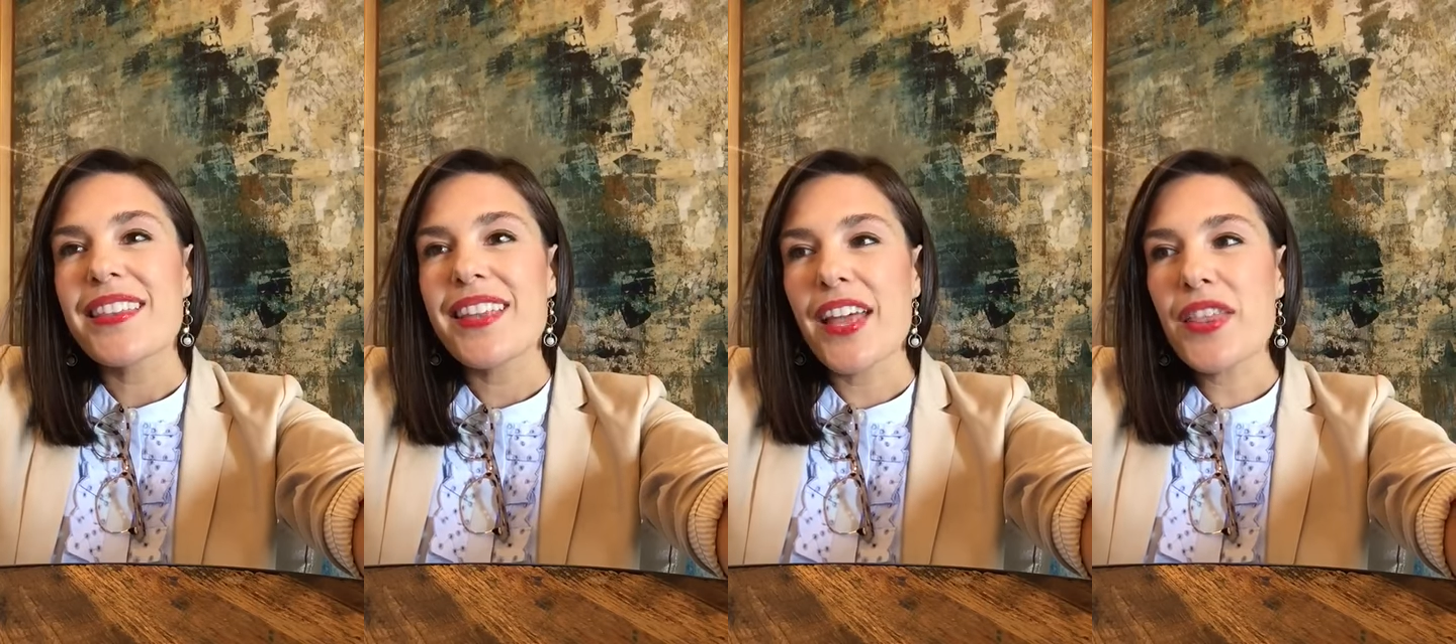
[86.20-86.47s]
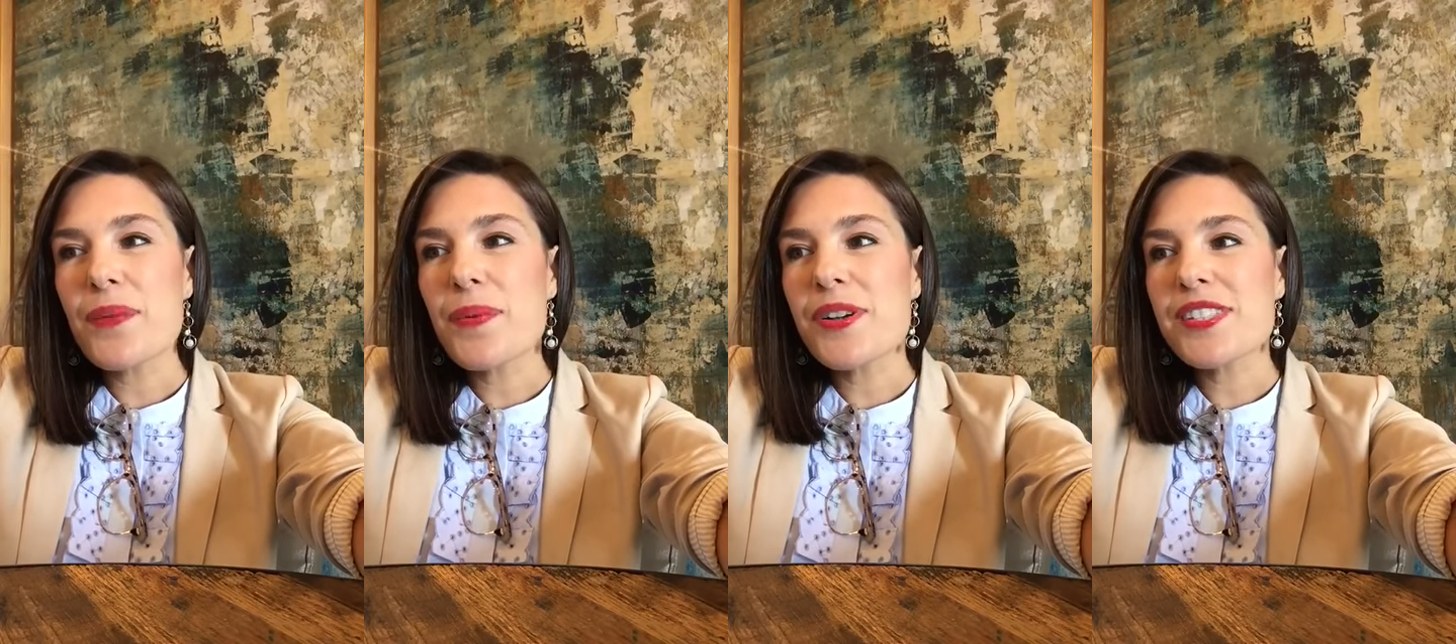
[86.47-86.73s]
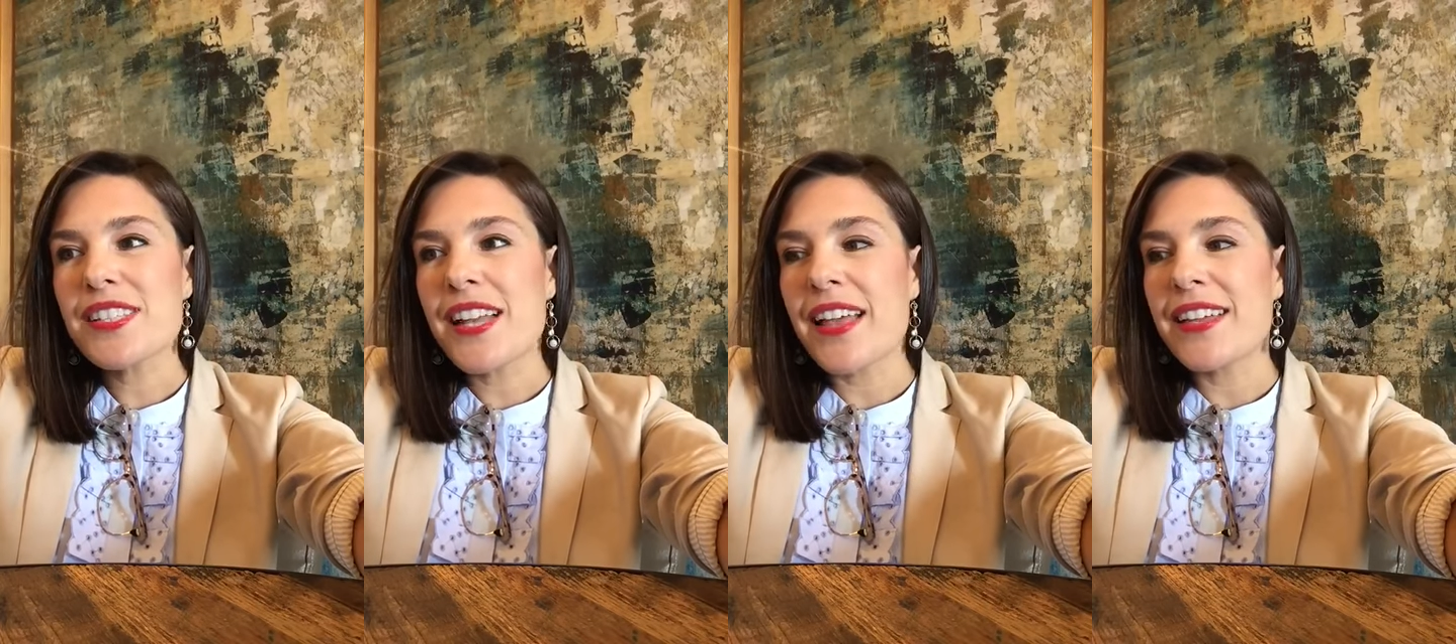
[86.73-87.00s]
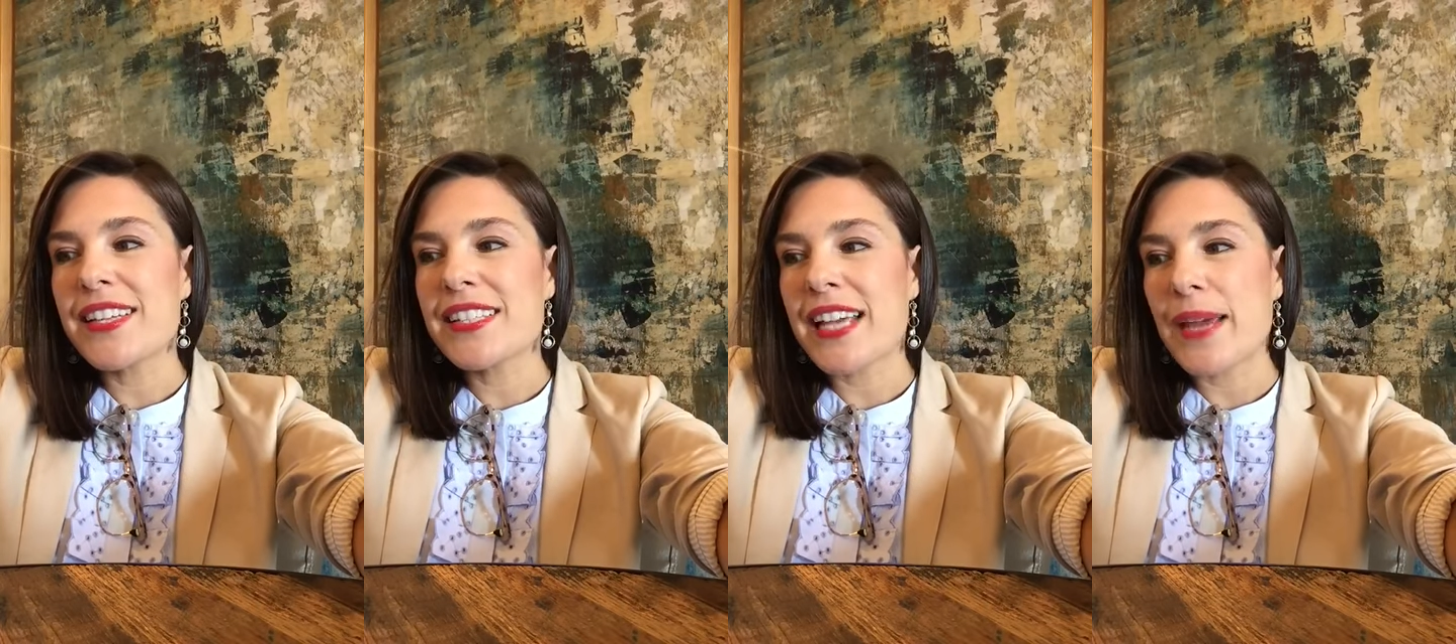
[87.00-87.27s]
The other
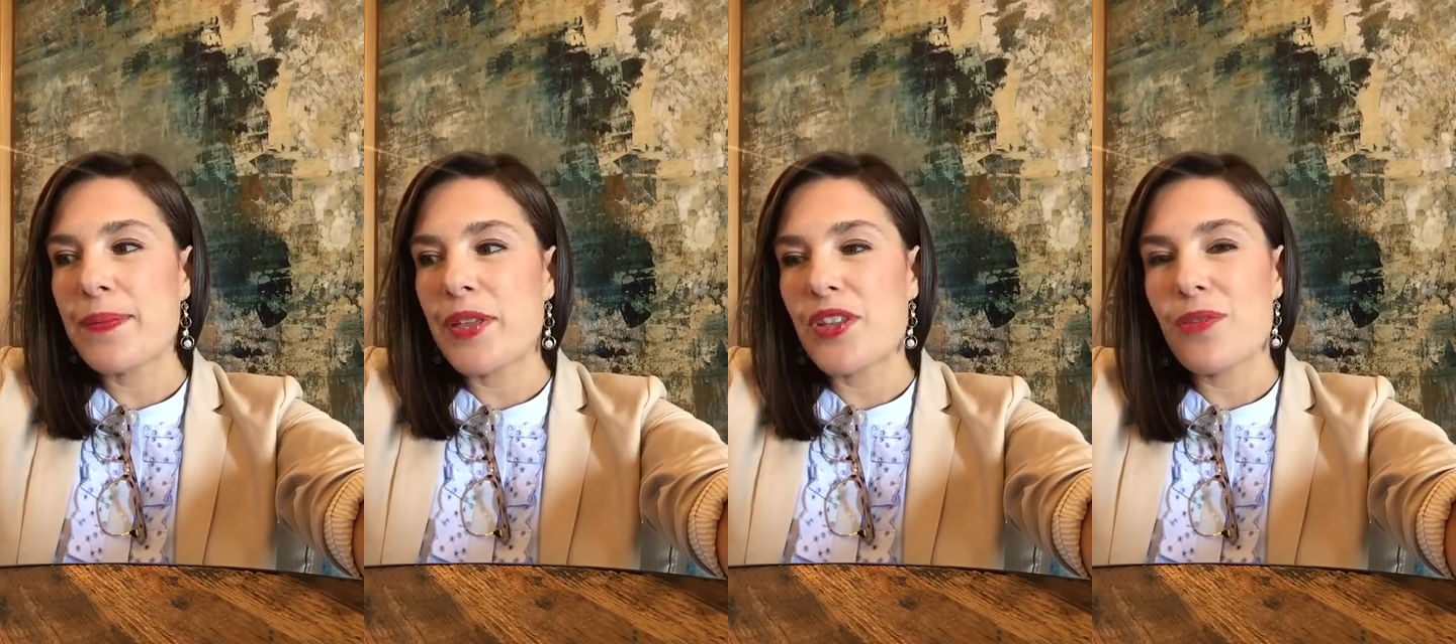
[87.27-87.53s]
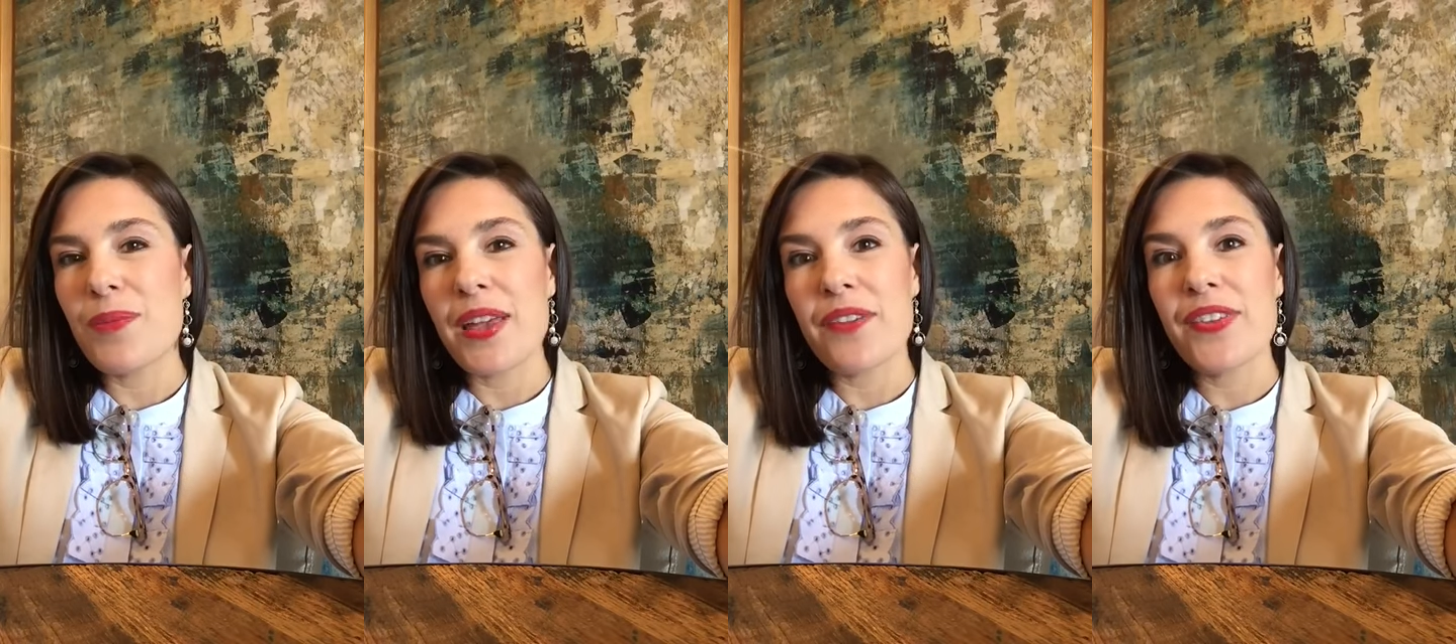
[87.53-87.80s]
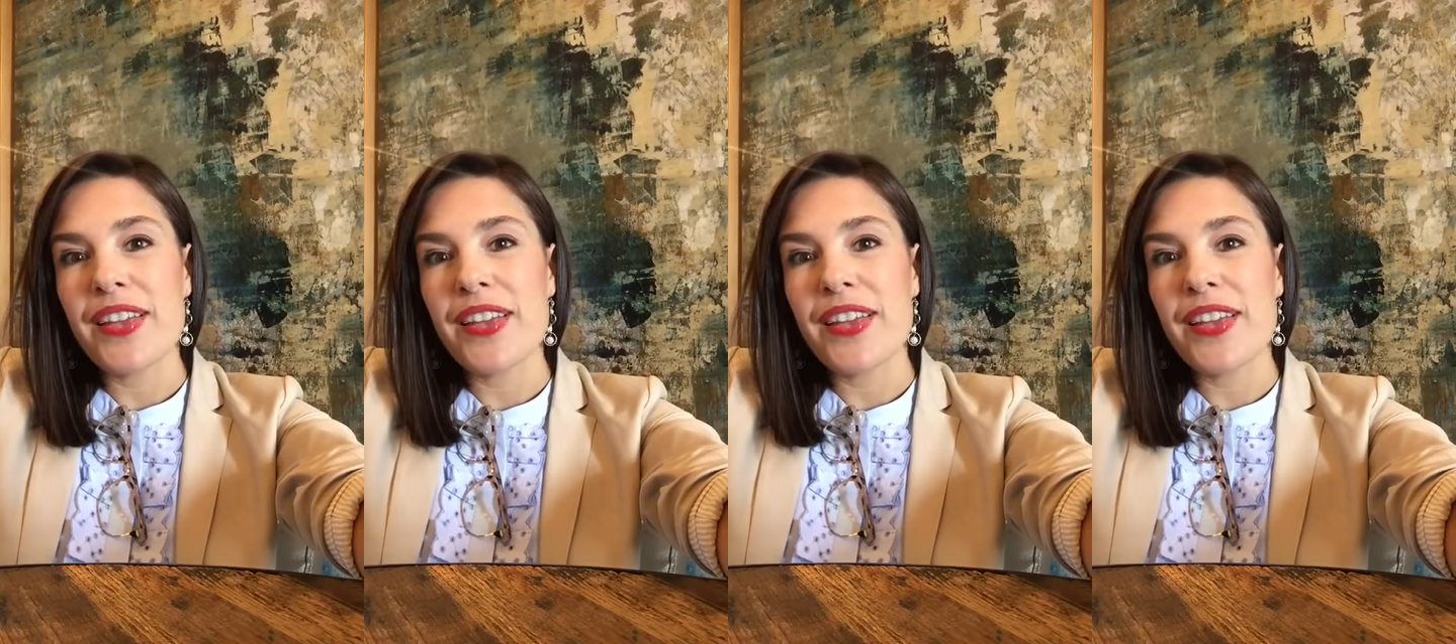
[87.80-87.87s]
personality type that you may have